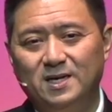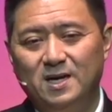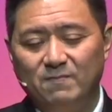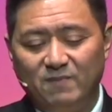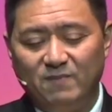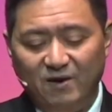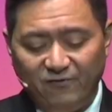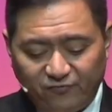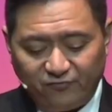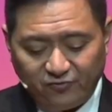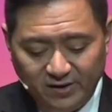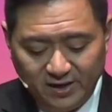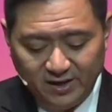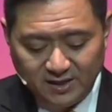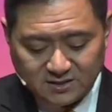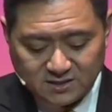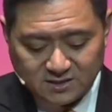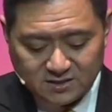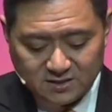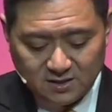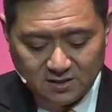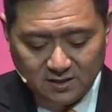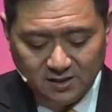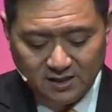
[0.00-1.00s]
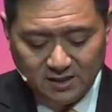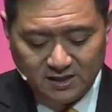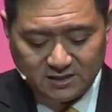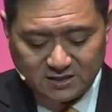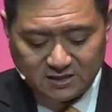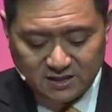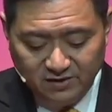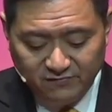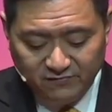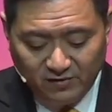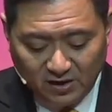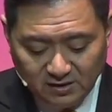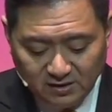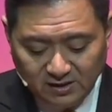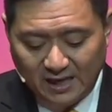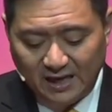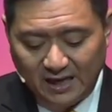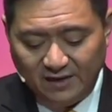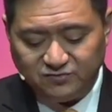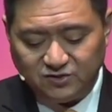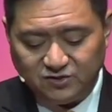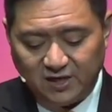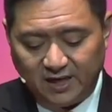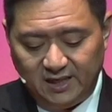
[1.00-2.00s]
My friends, let us live our
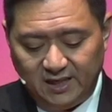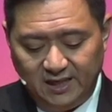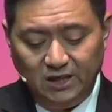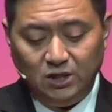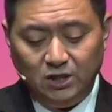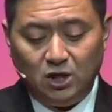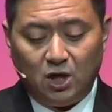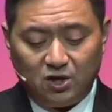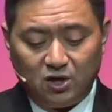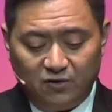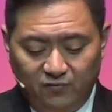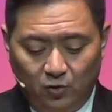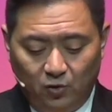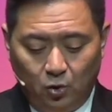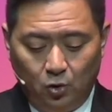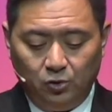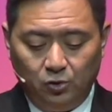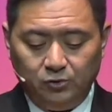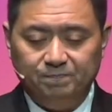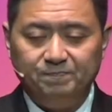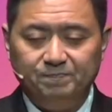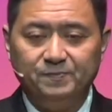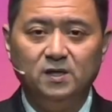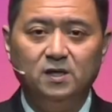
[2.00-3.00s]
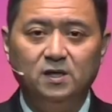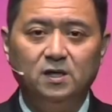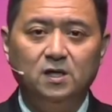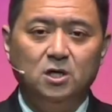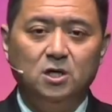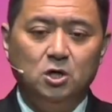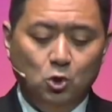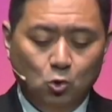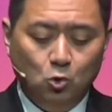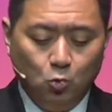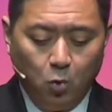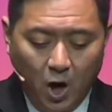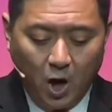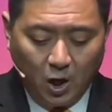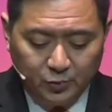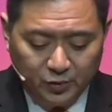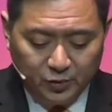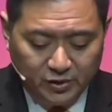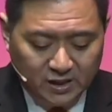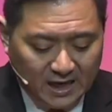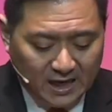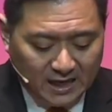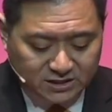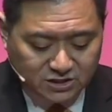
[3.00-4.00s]
lives like Enoch of old, who walked
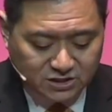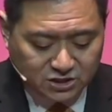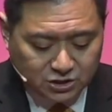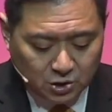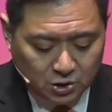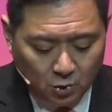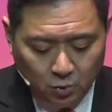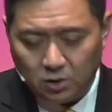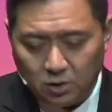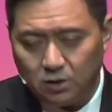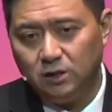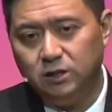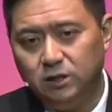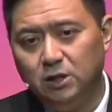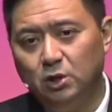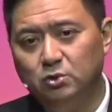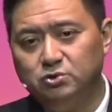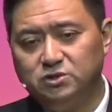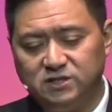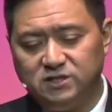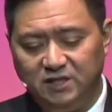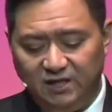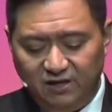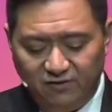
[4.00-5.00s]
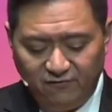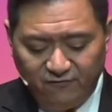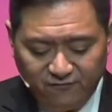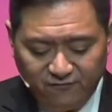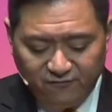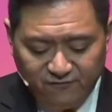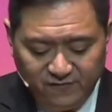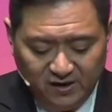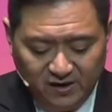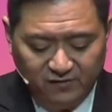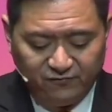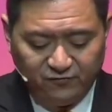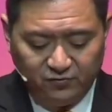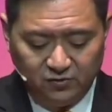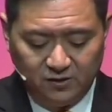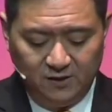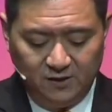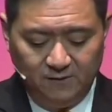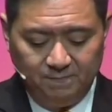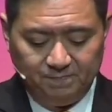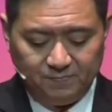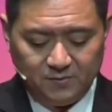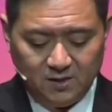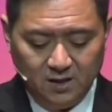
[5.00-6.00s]
with God so closely and faithfully
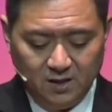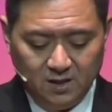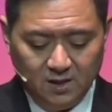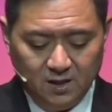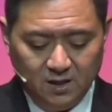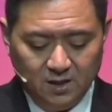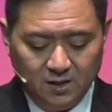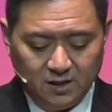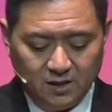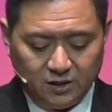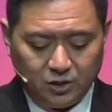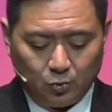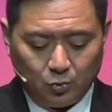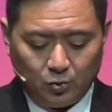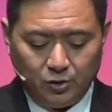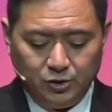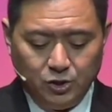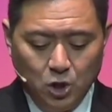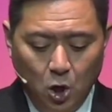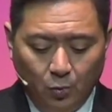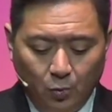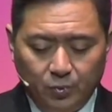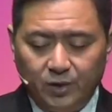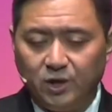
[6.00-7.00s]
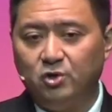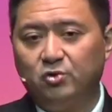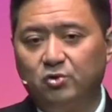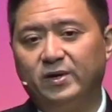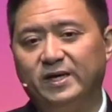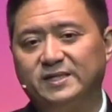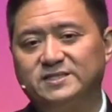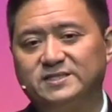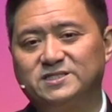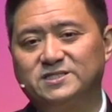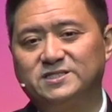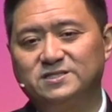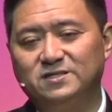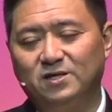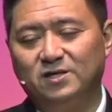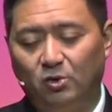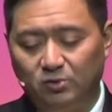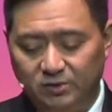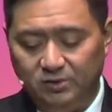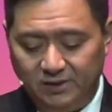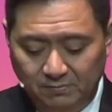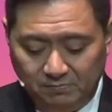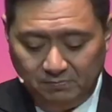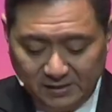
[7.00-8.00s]
that there were no regrets,
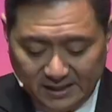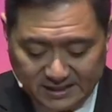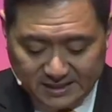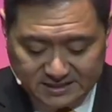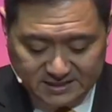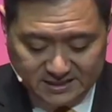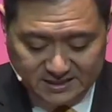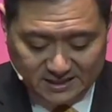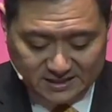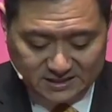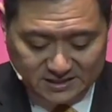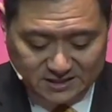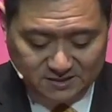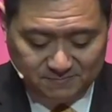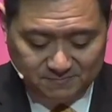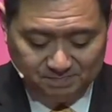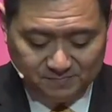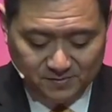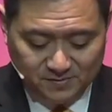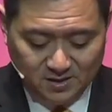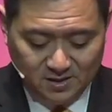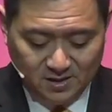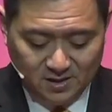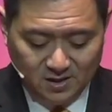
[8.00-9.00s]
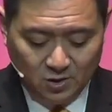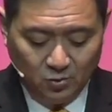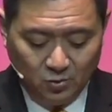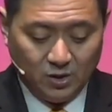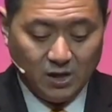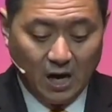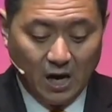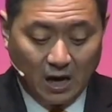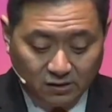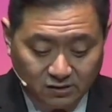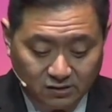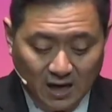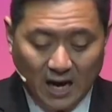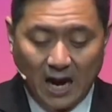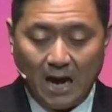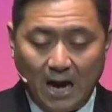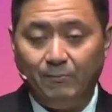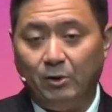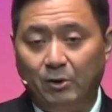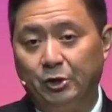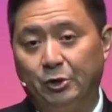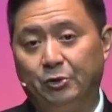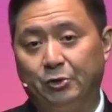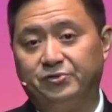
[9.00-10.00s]
only blessings, when our time
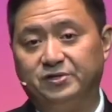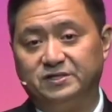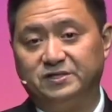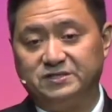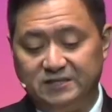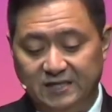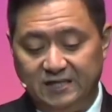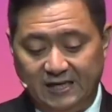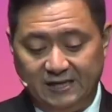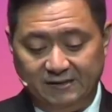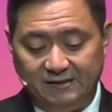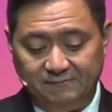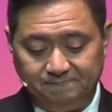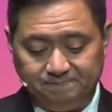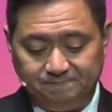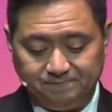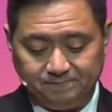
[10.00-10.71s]
on earth is done.